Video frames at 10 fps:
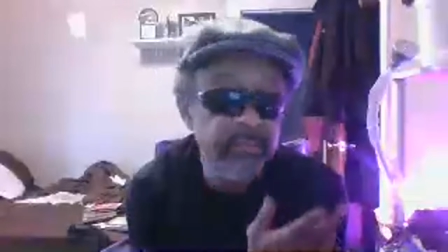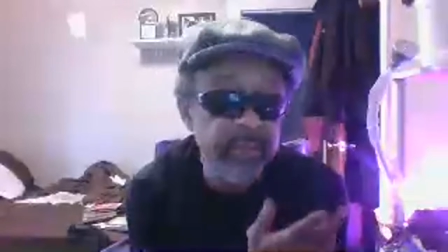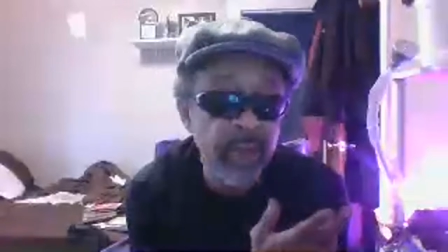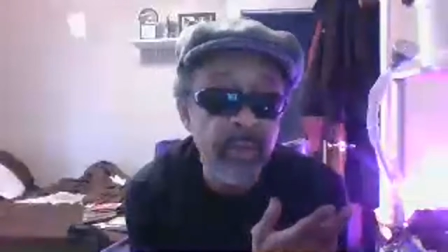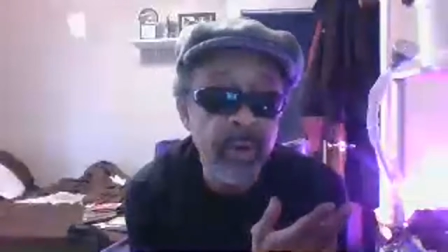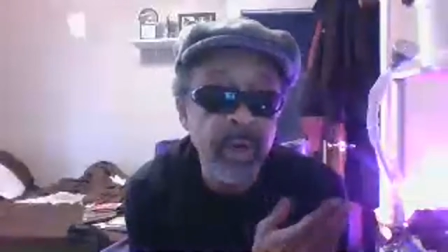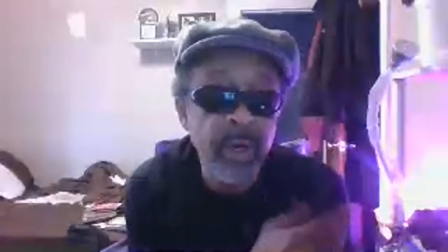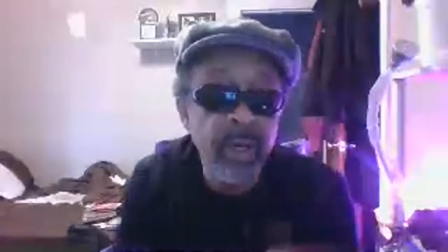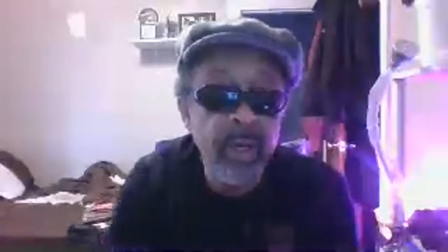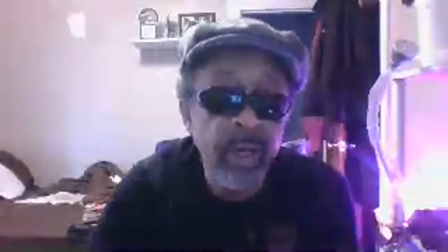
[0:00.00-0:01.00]
There
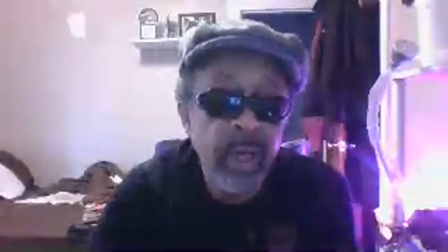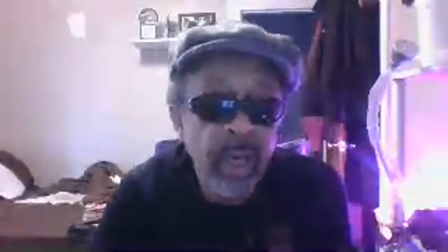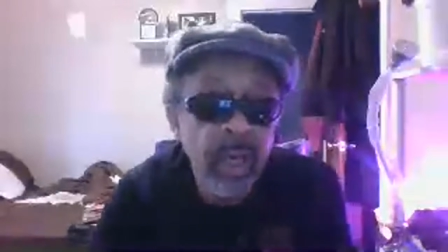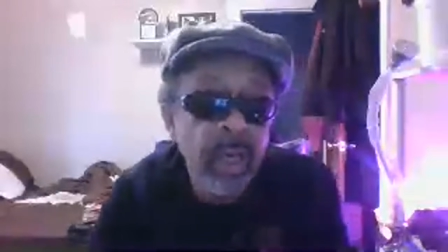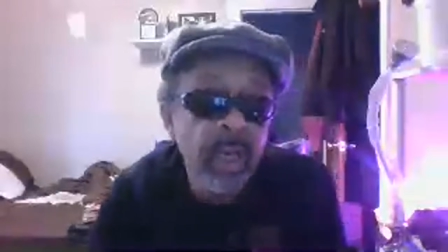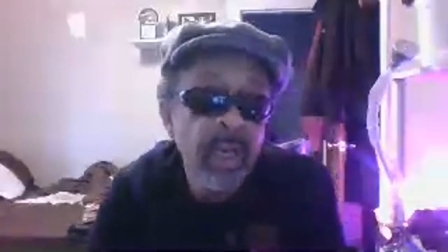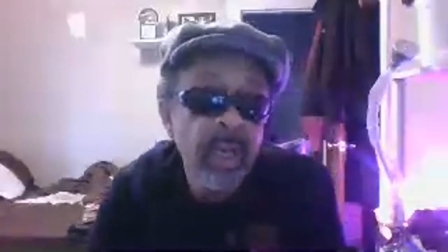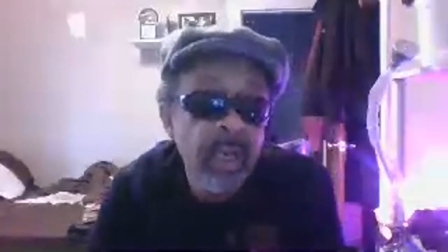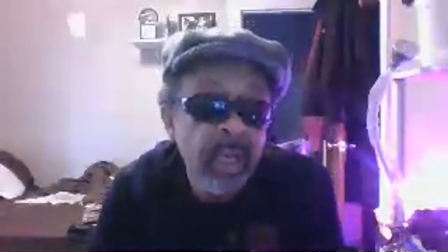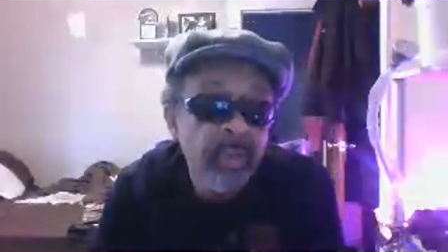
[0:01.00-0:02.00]
were,
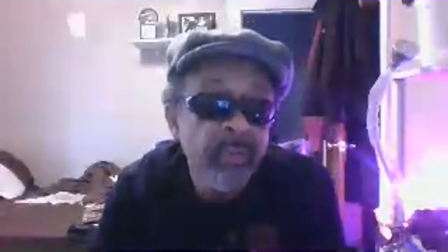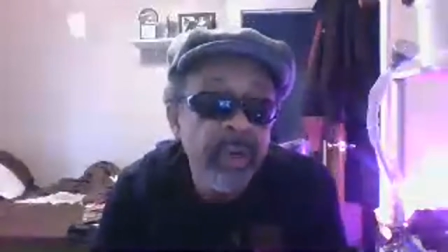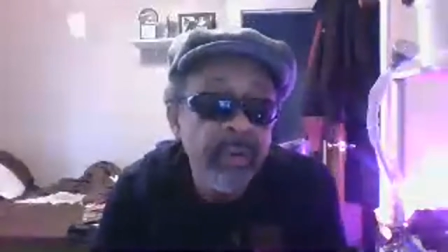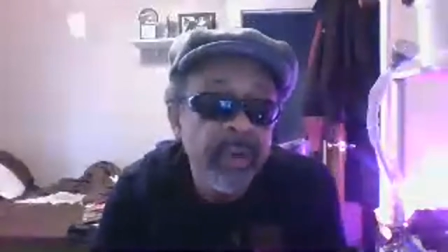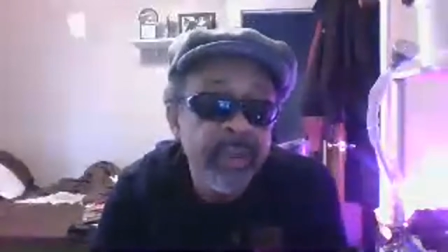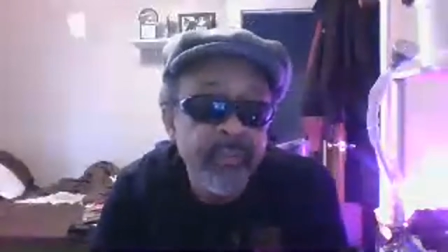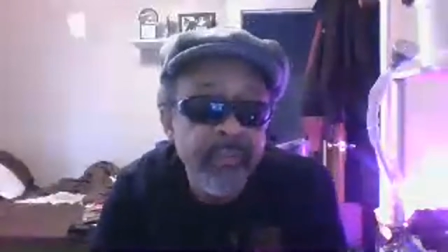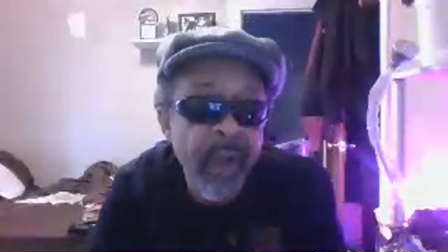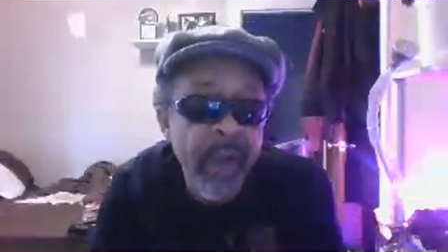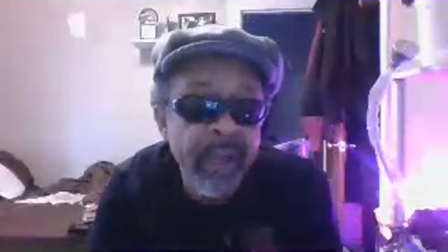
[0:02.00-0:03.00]
when the
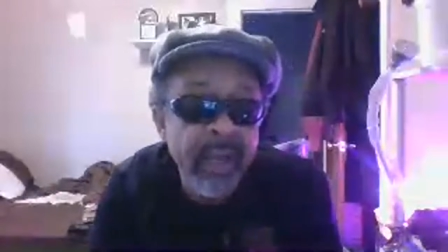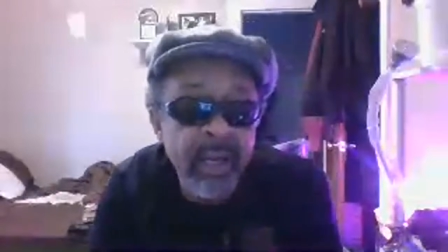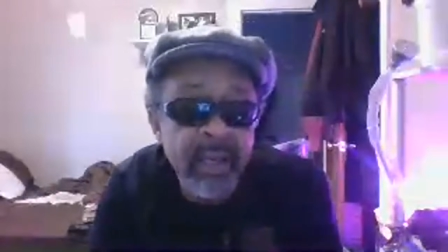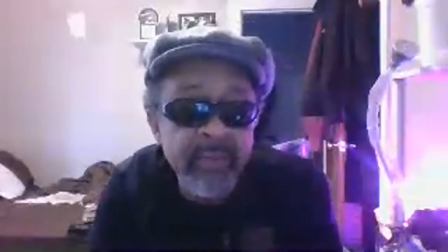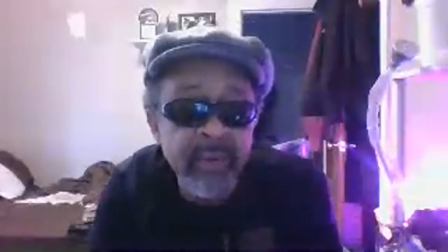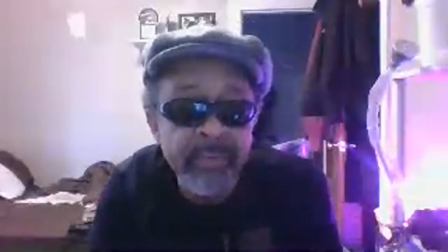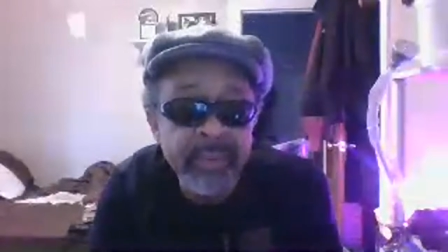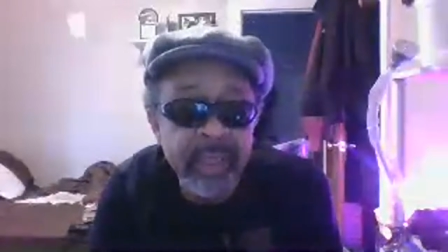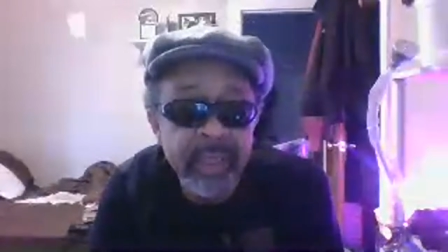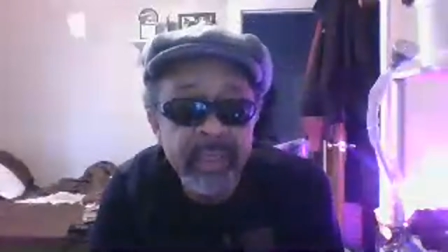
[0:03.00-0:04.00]
fire
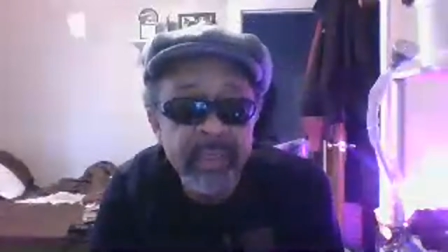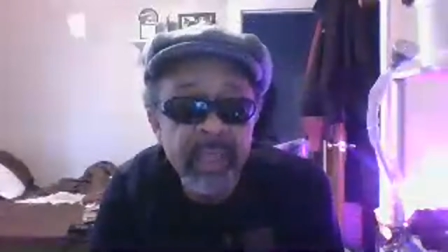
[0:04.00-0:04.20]
erupted,